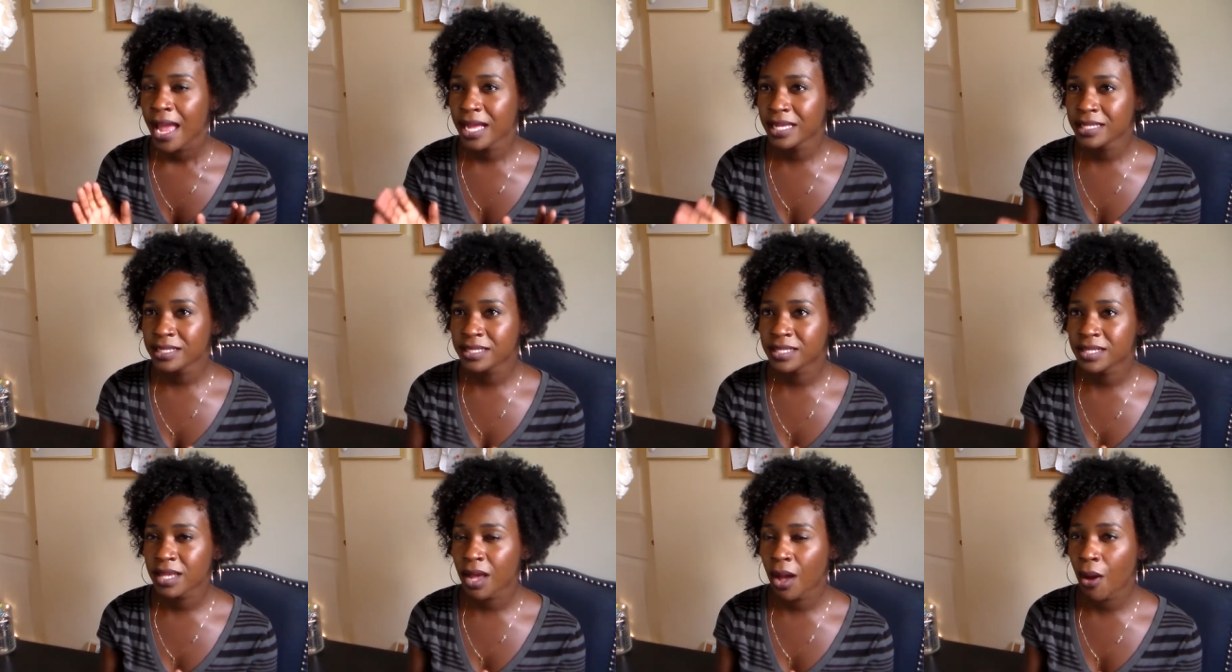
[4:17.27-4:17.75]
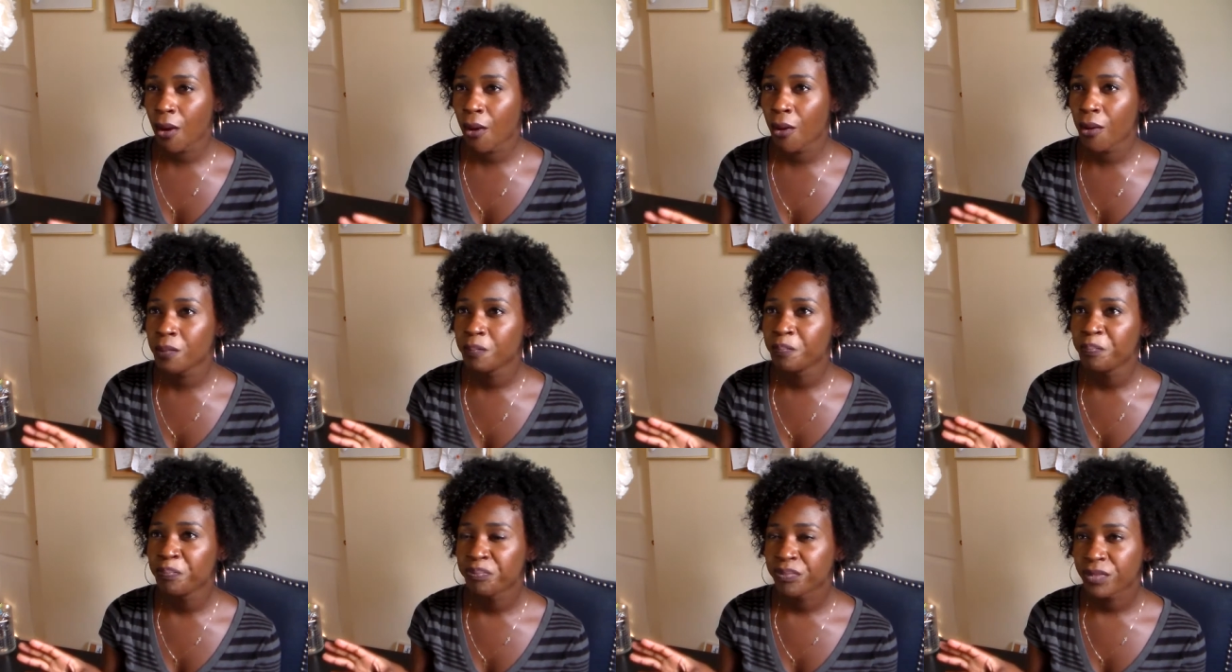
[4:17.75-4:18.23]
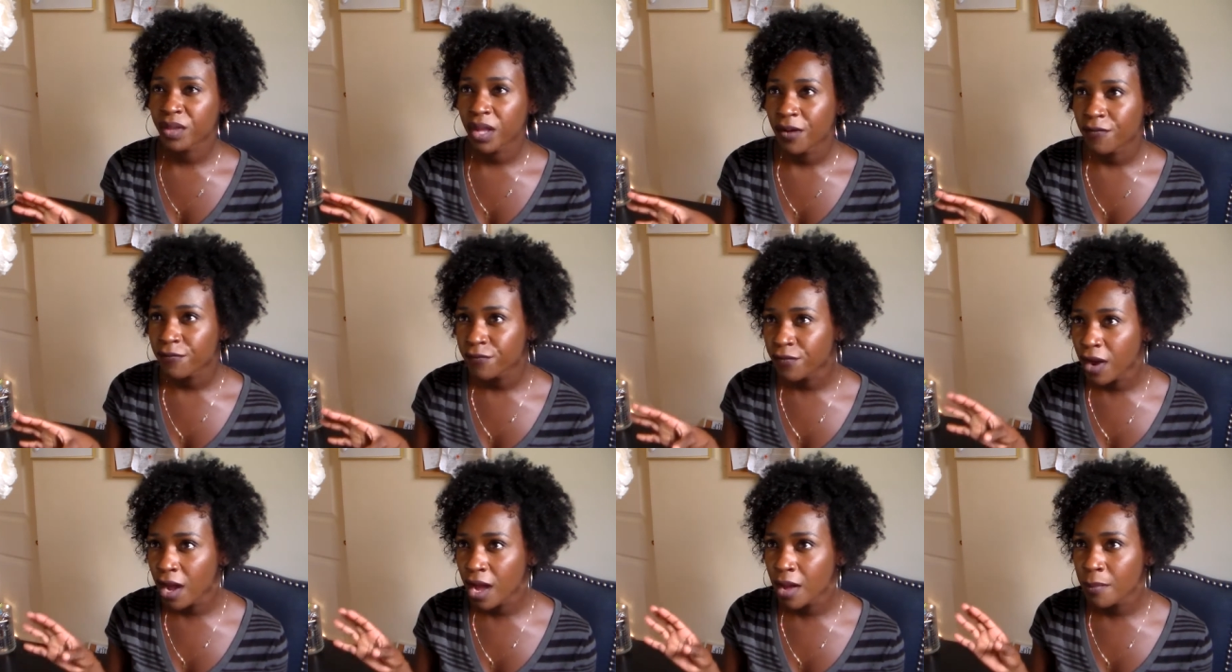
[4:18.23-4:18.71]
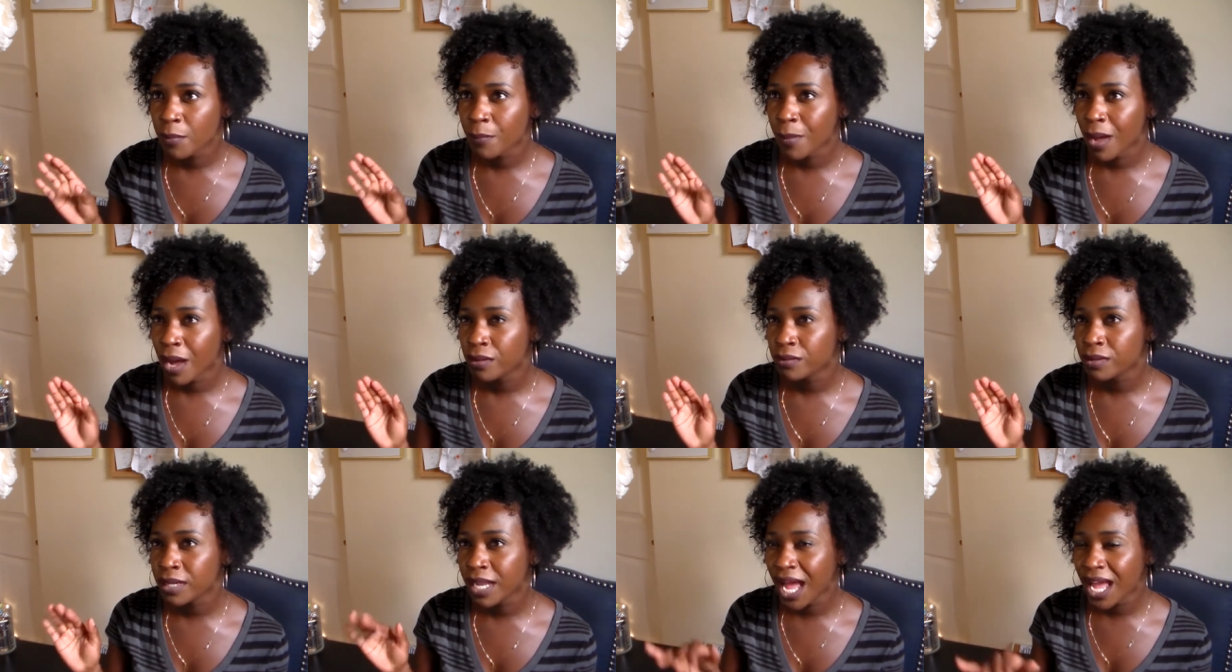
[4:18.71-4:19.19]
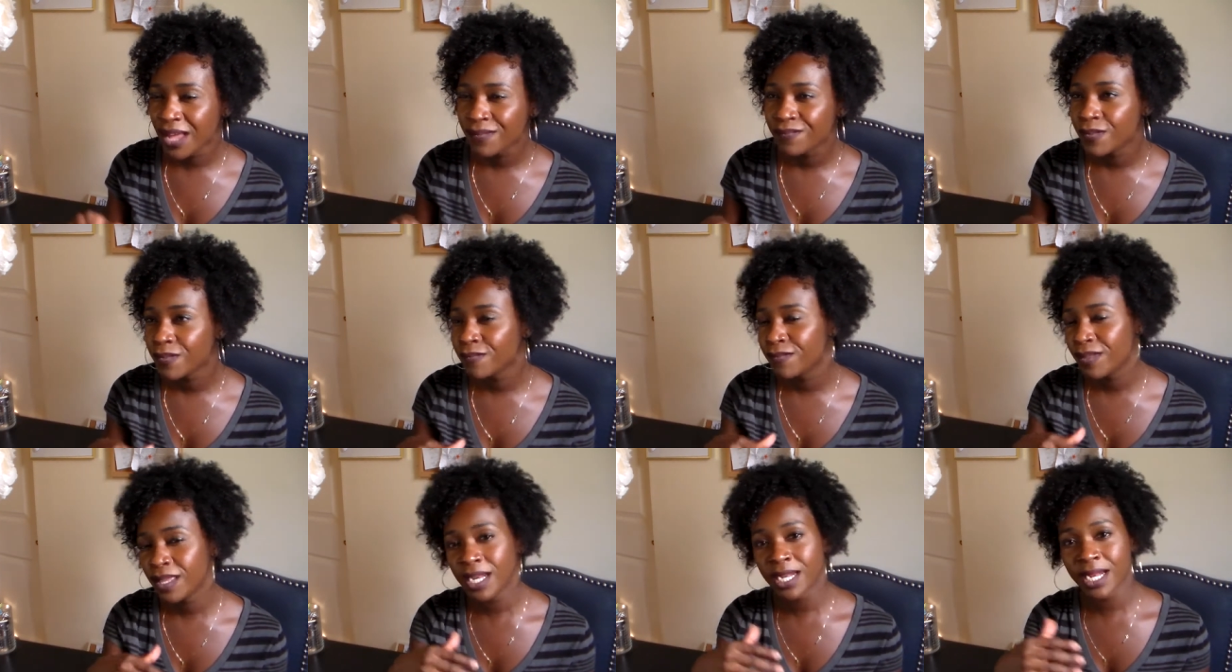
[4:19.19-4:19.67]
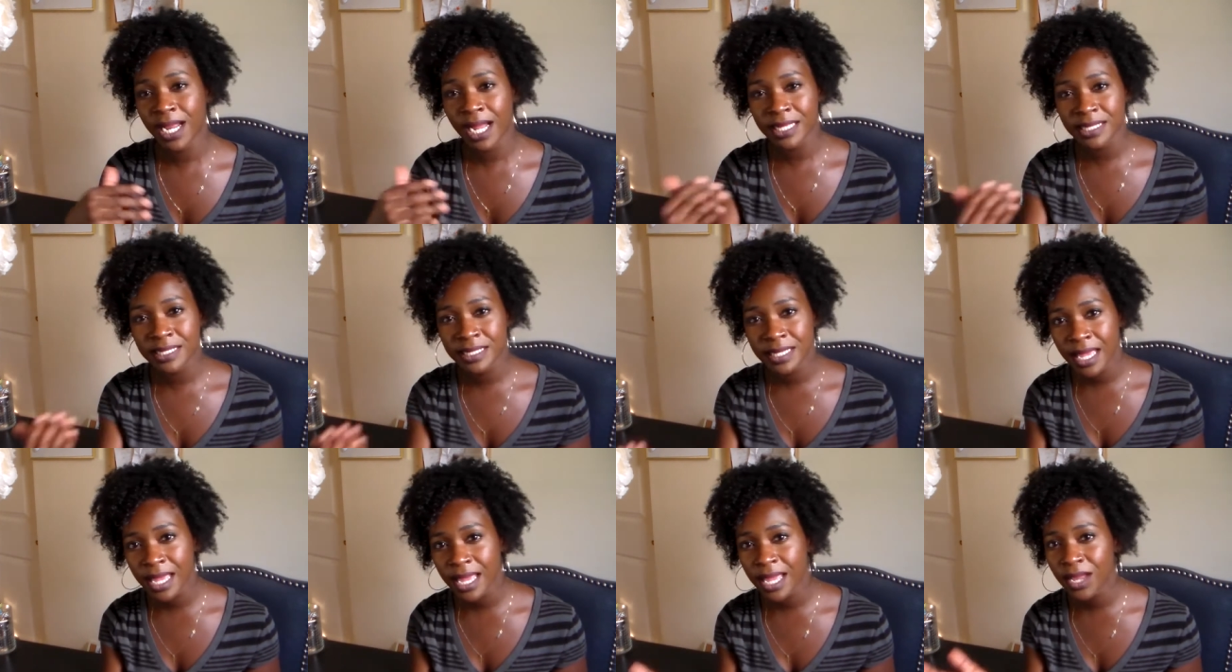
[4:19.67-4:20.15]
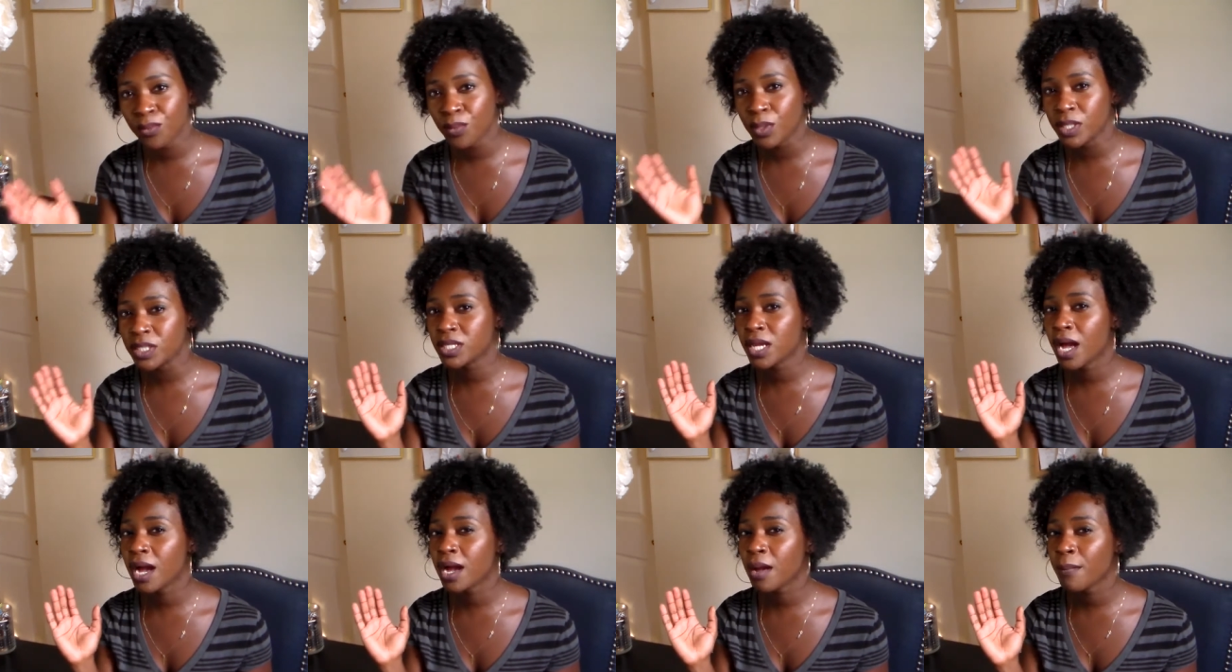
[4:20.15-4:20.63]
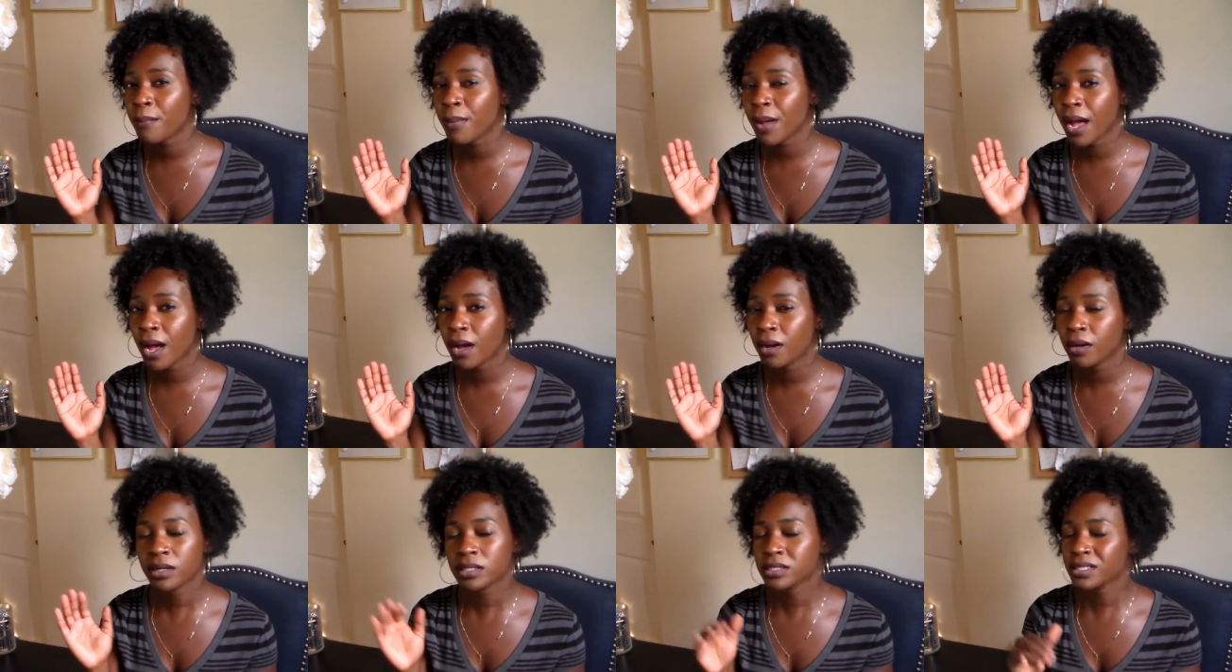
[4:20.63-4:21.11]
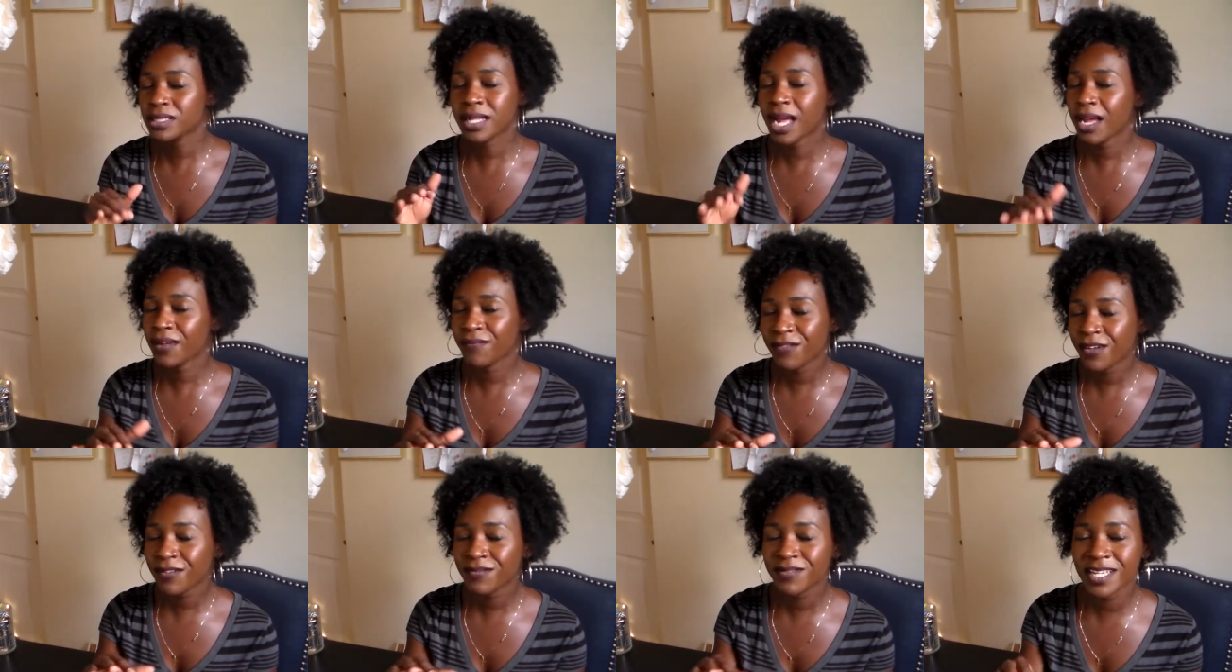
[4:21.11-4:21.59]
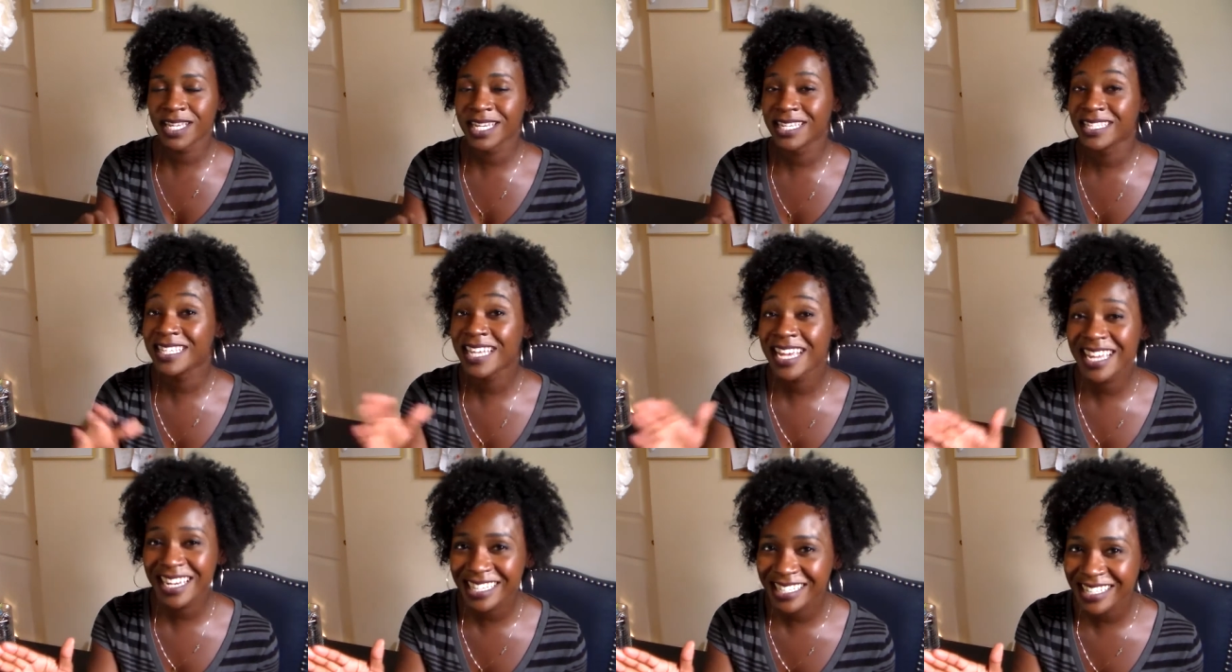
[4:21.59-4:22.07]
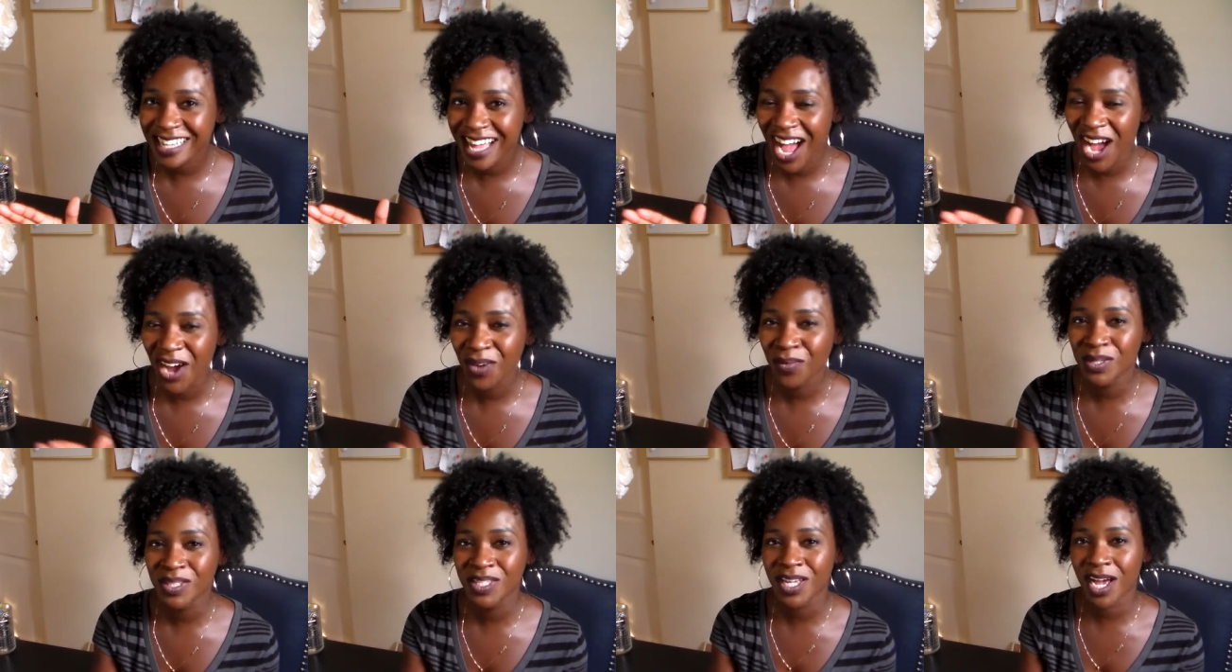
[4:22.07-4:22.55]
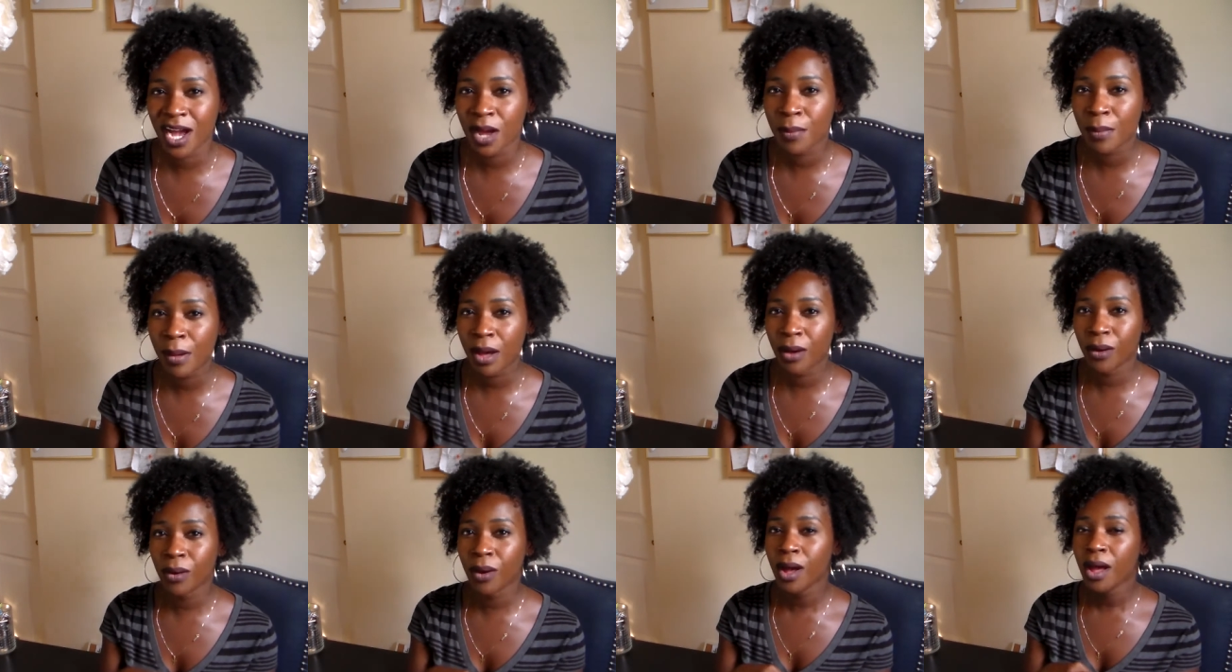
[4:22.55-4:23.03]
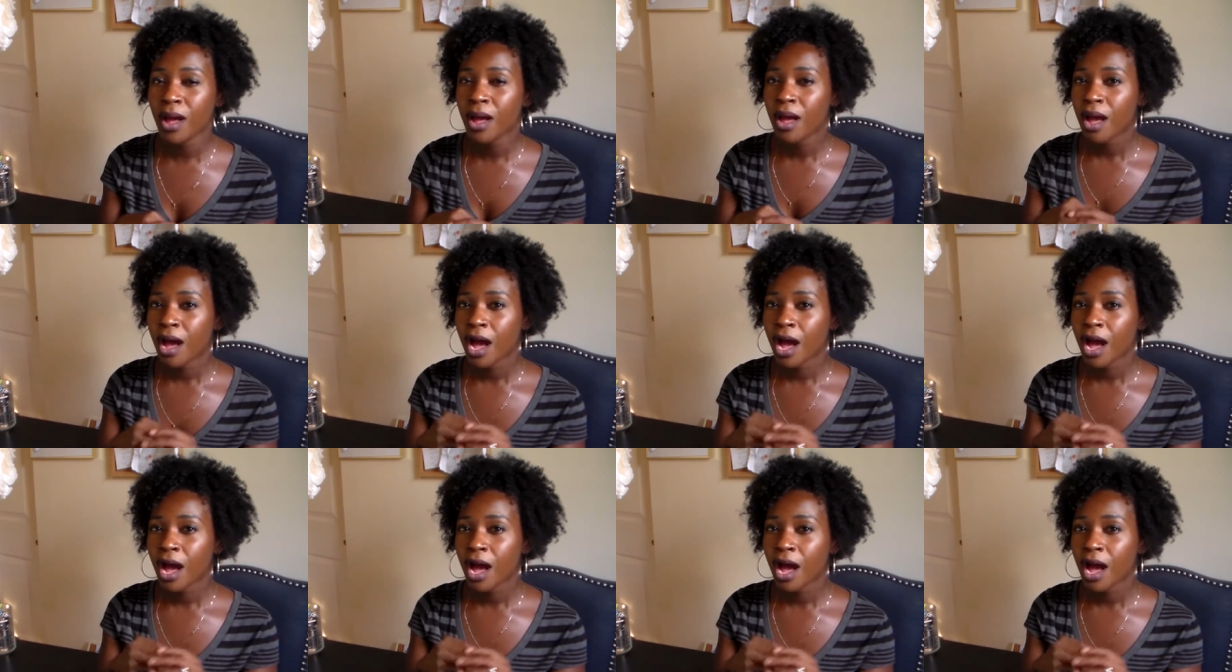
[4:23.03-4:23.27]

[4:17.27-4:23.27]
And so from about 9.50 to 9.10, we talk about 9.50 to 10 o'clock, we talk about